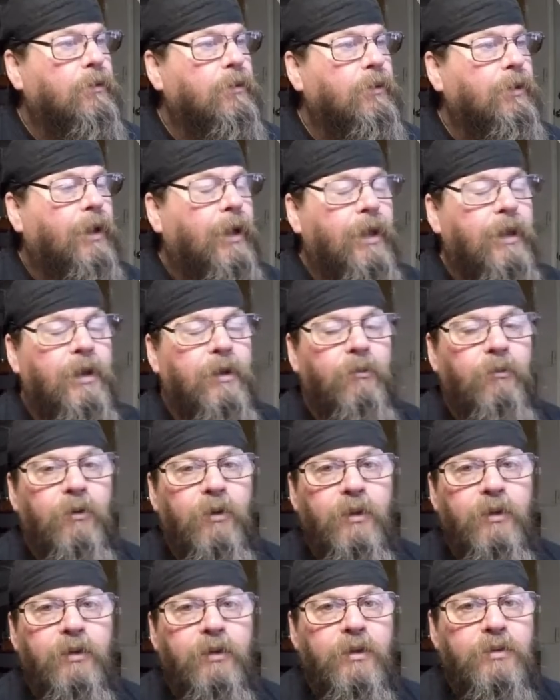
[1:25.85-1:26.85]
and it
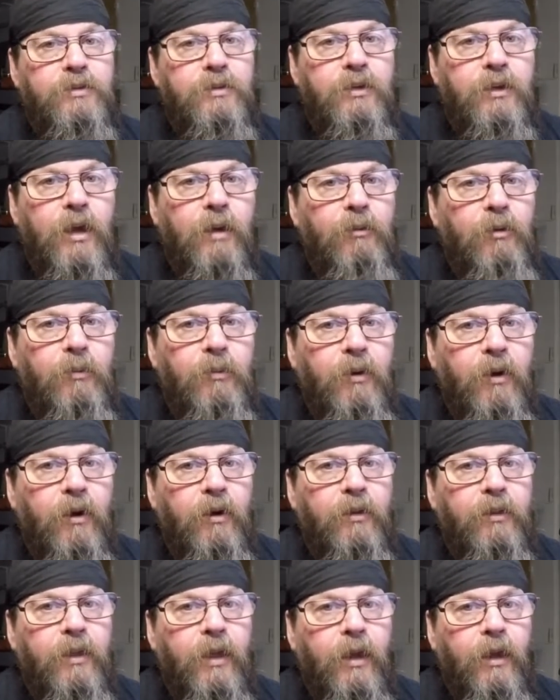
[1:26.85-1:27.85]
really doesn't come
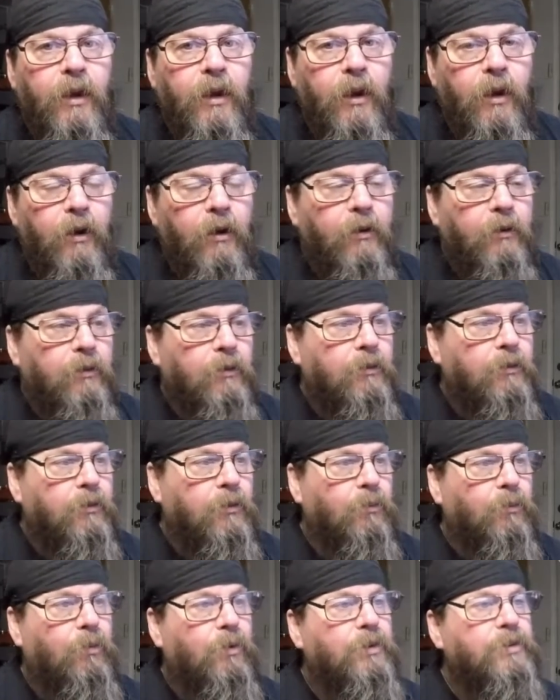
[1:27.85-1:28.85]
apart that hard. The
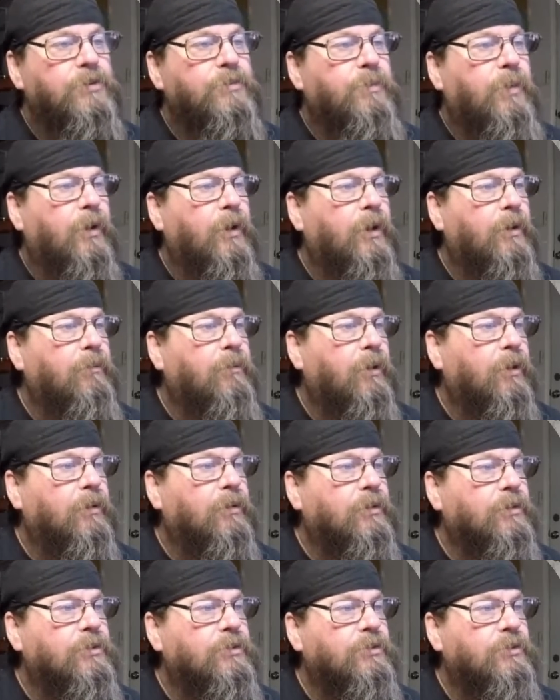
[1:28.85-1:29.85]
worst part about
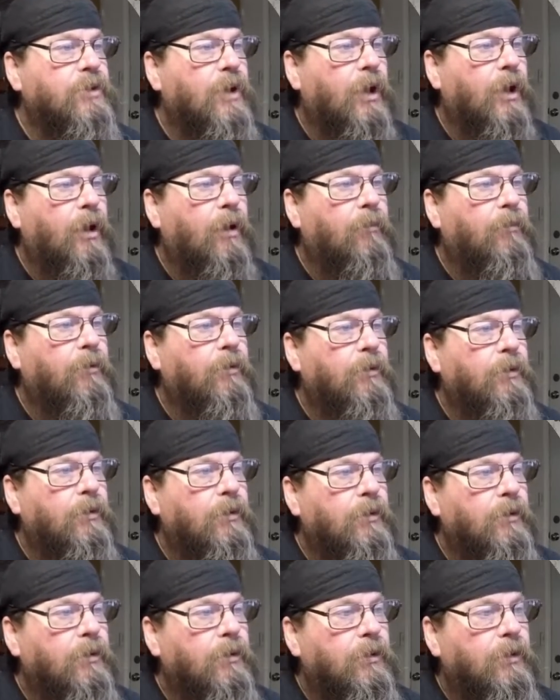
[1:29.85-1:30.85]
this job
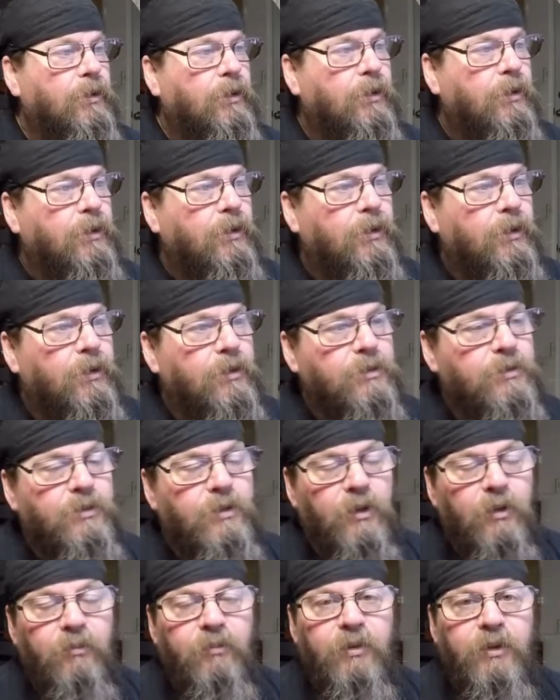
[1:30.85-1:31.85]
is
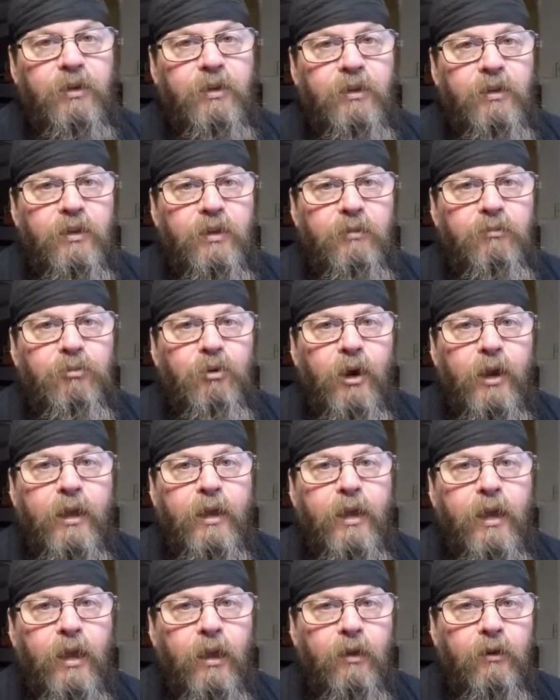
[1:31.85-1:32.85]
going to be the brake
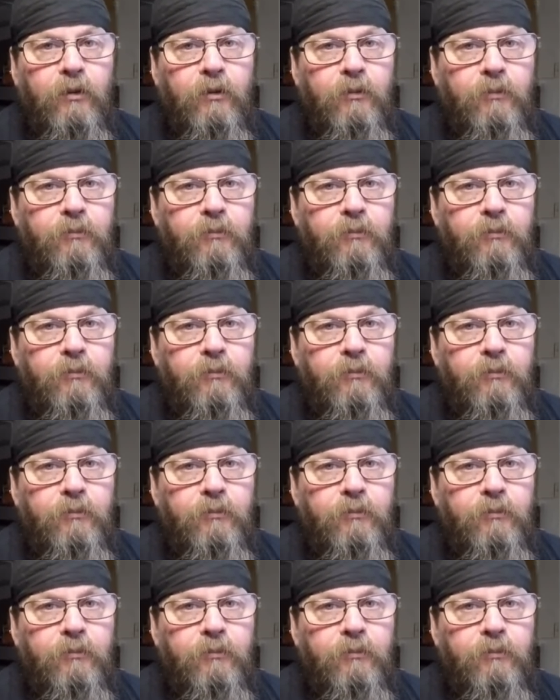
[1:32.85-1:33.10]
handle.